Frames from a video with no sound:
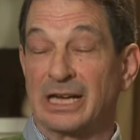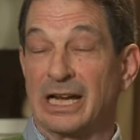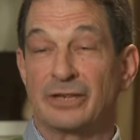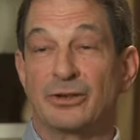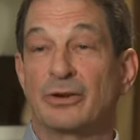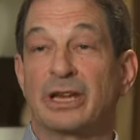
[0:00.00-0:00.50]

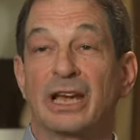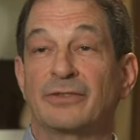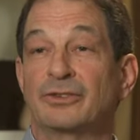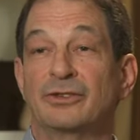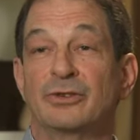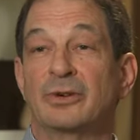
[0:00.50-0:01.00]
I don't
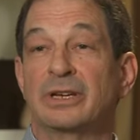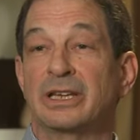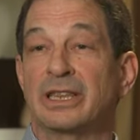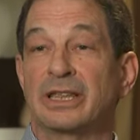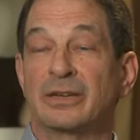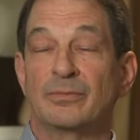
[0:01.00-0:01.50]
have to do
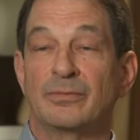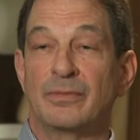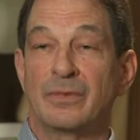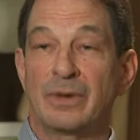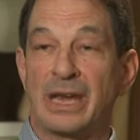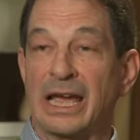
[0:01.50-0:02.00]
anything
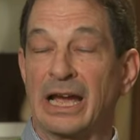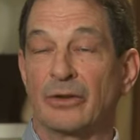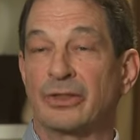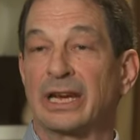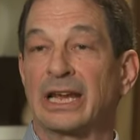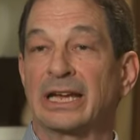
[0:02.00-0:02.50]
now
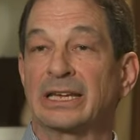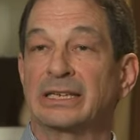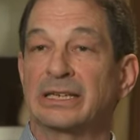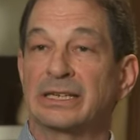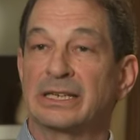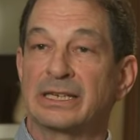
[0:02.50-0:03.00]
that I
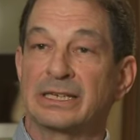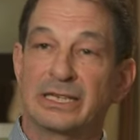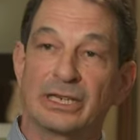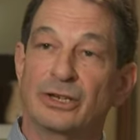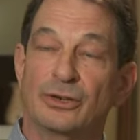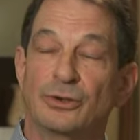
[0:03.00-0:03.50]

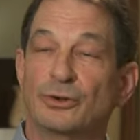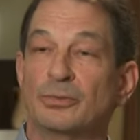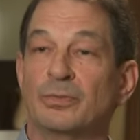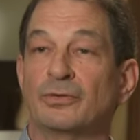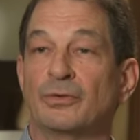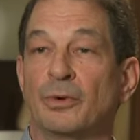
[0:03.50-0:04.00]
didn't do
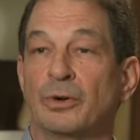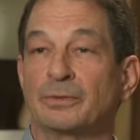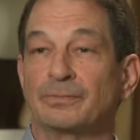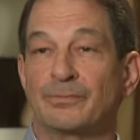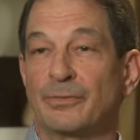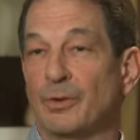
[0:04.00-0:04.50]
before.
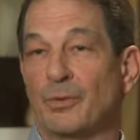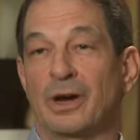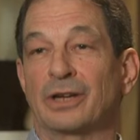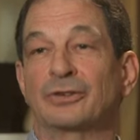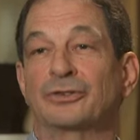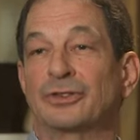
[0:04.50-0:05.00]
The
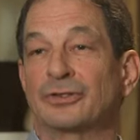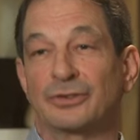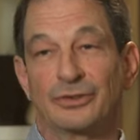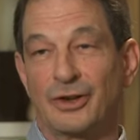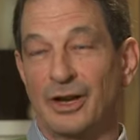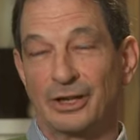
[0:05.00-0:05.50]
water's just
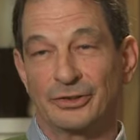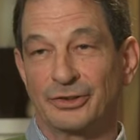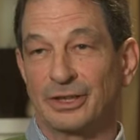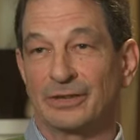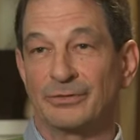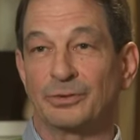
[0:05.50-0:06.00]
as hot as
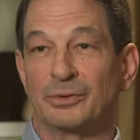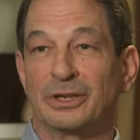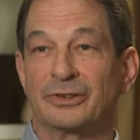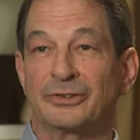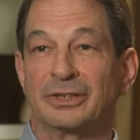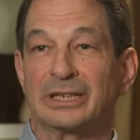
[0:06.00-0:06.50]
it ever
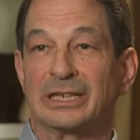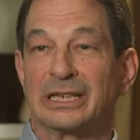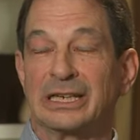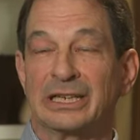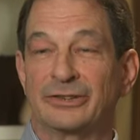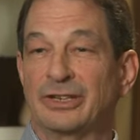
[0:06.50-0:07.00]
was.
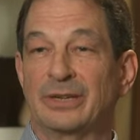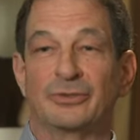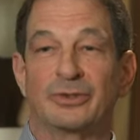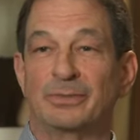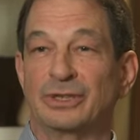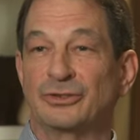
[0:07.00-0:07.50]
It seems
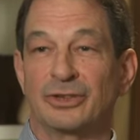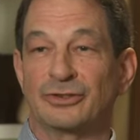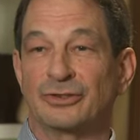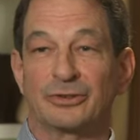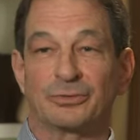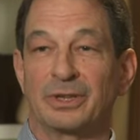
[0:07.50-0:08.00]
to be
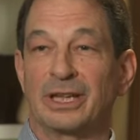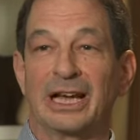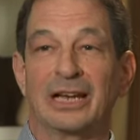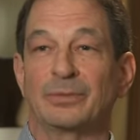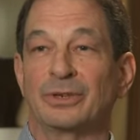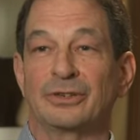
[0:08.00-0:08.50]
just as
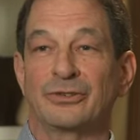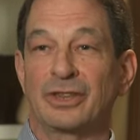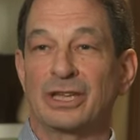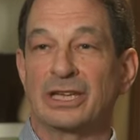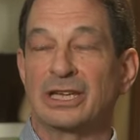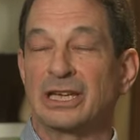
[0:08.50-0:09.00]
reliable as
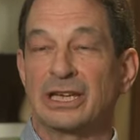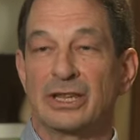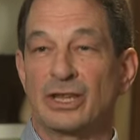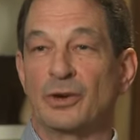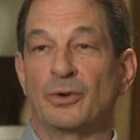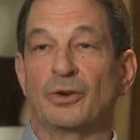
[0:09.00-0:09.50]
the
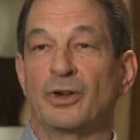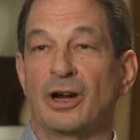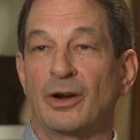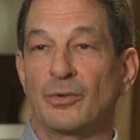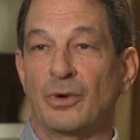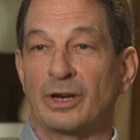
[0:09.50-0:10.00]
old
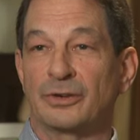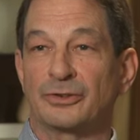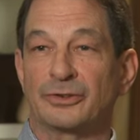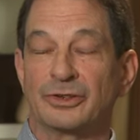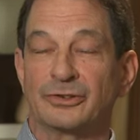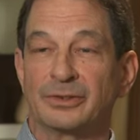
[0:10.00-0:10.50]
hot water
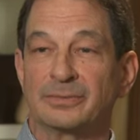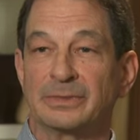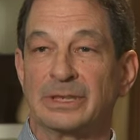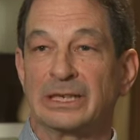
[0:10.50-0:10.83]
system.